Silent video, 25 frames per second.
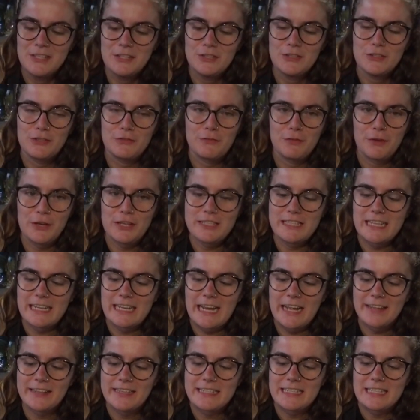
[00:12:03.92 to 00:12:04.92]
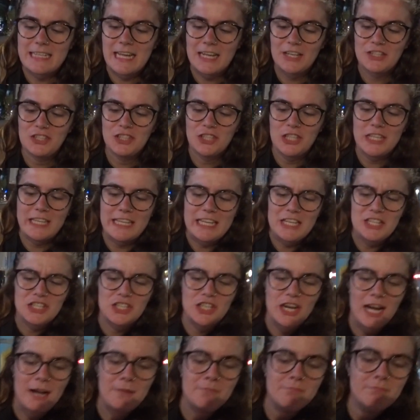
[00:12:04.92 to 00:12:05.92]
So first I get this like chili
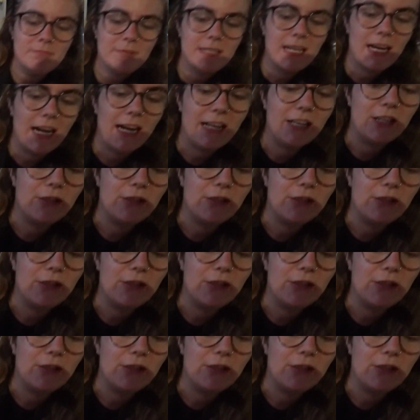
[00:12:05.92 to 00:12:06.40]
jam kind